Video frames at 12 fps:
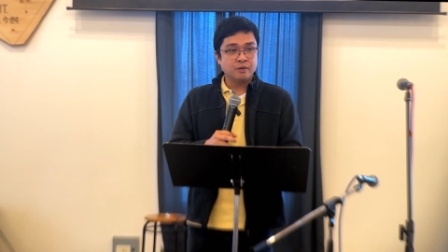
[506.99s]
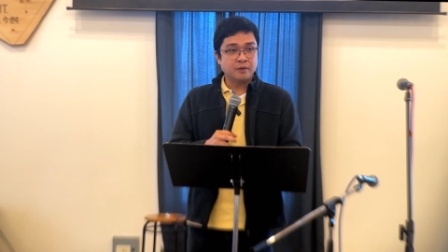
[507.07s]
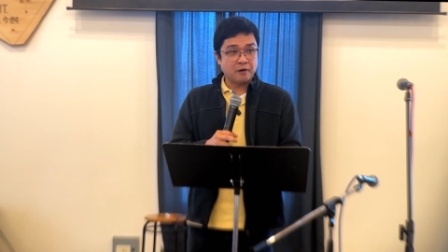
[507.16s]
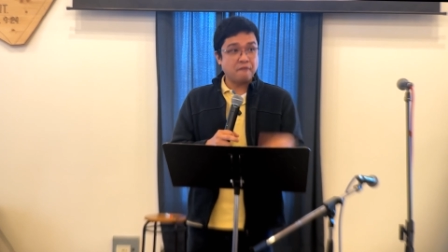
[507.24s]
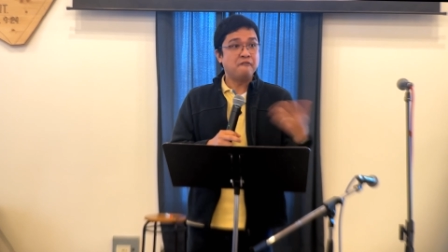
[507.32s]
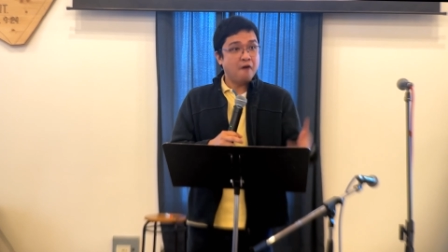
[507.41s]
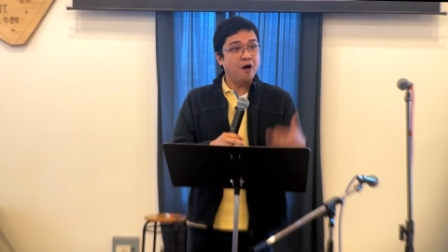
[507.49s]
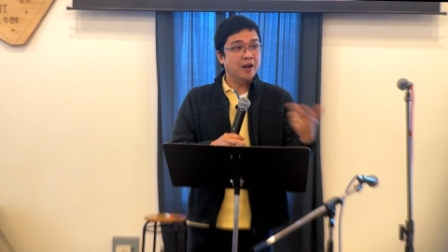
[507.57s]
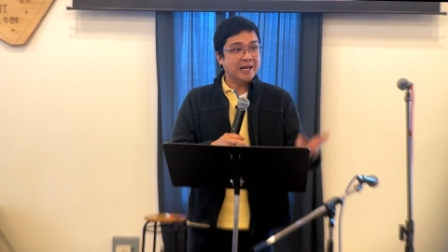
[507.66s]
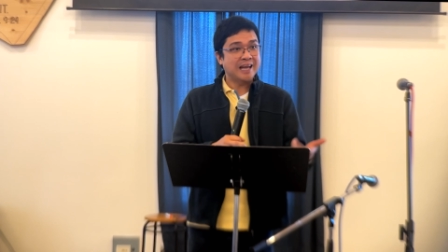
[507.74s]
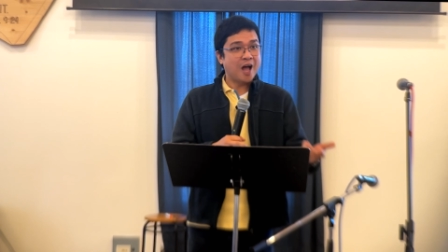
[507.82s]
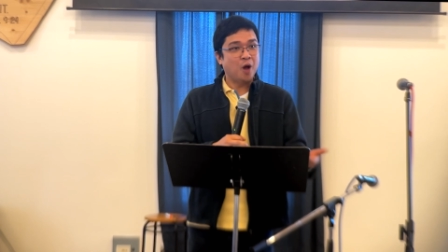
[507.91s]
They're
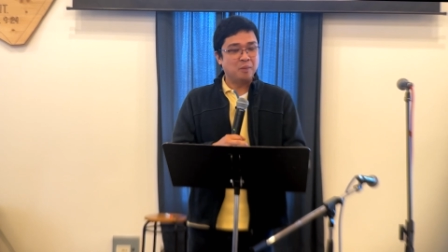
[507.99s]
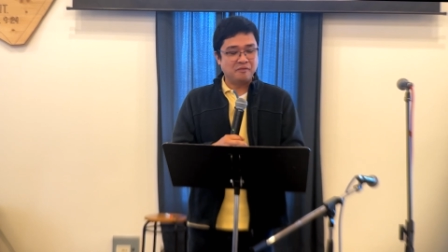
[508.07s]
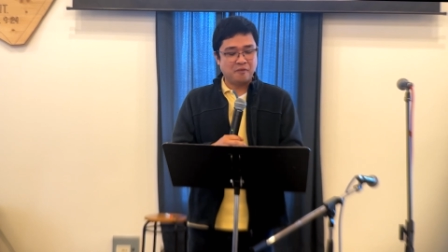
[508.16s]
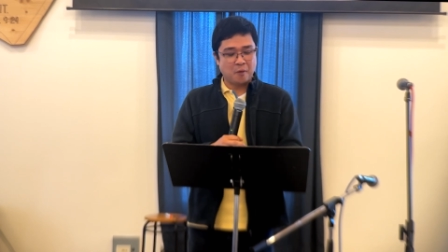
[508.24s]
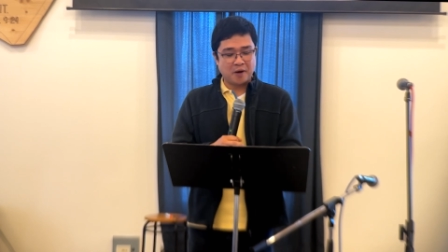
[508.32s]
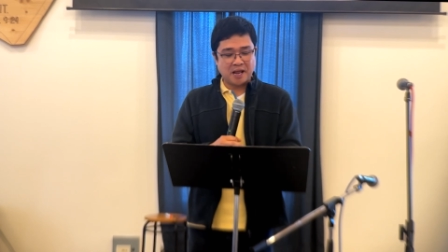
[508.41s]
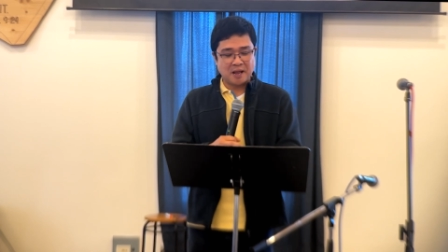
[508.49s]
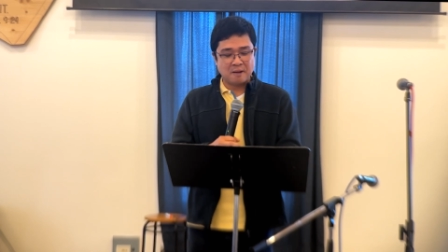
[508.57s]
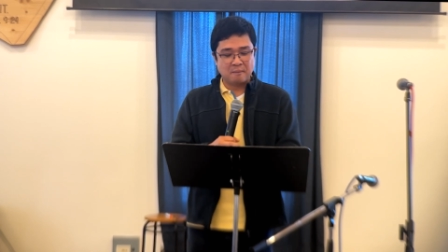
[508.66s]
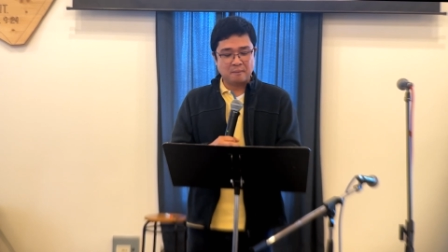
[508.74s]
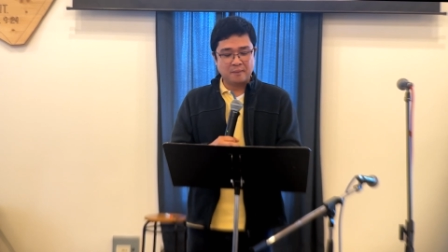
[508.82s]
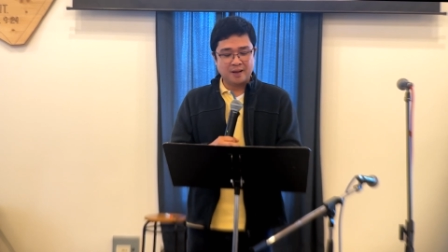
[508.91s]
falling down before him